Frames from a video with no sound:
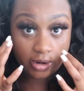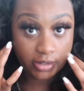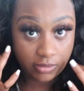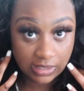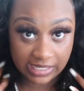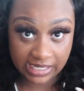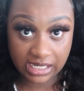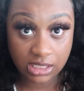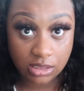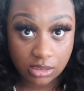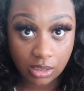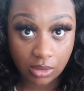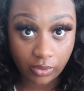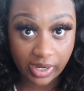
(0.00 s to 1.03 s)
Alright, you guys,
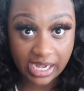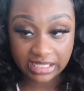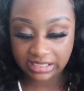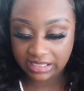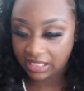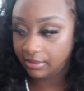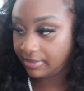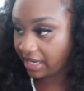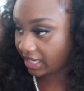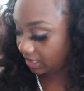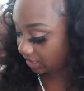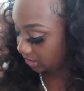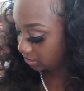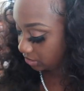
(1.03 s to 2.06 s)
so I did my
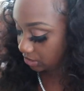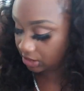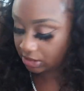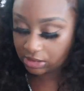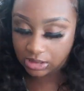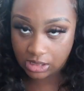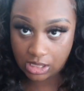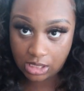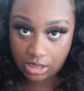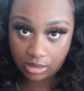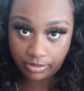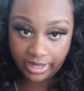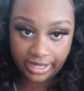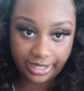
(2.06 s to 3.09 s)
edges in
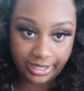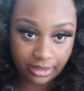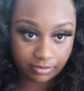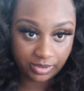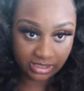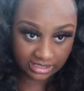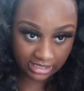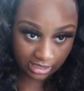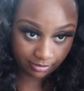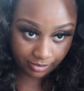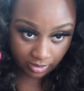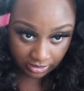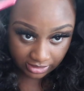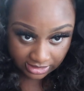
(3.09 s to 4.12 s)
the back because I could
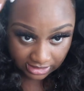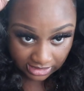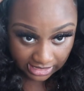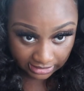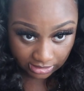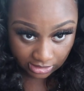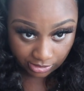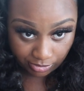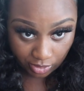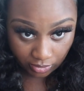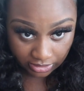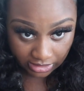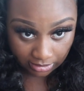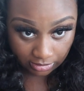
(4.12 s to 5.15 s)
barely see out this
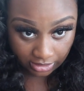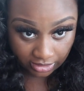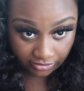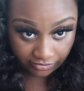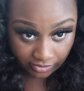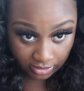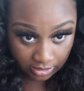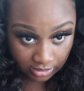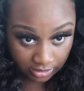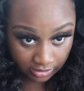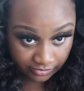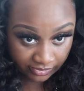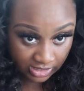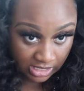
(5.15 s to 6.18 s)
mirror that I'm looking in front
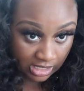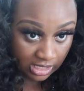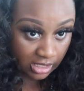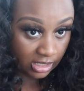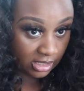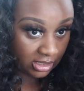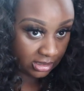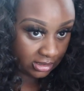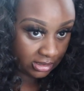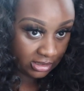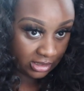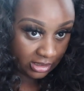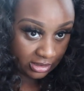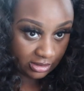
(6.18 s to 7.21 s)
of.
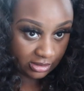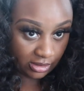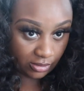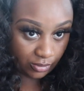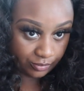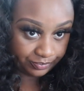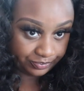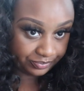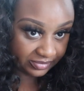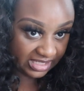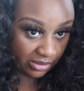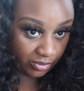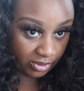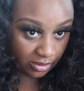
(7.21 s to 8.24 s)
So
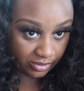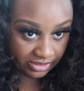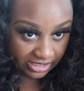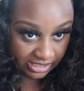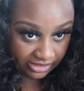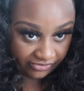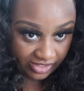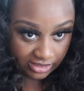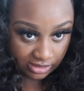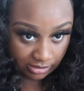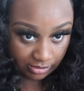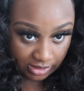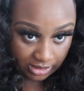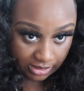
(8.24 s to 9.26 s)
I went on and just fixed
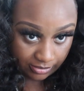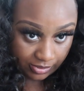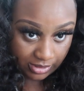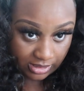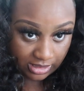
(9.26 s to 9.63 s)
them up.